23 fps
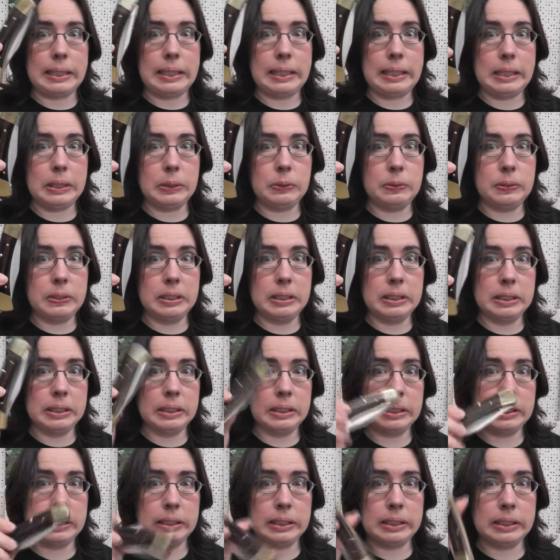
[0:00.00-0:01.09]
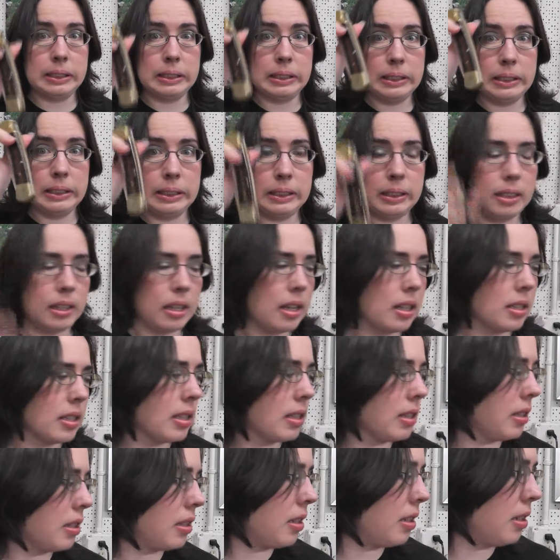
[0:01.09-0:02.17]
knife.
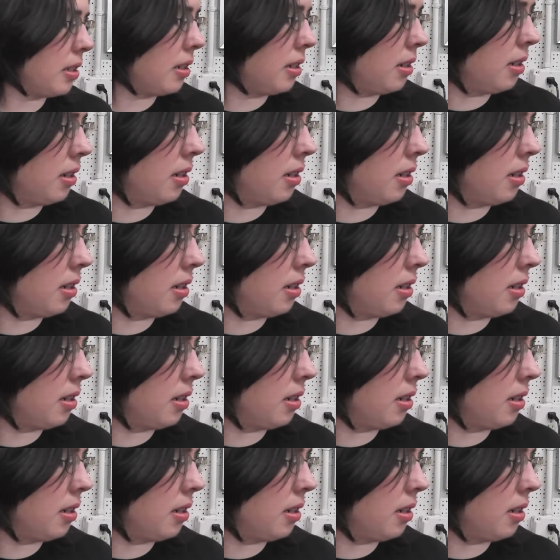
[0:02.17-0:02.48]
Yes.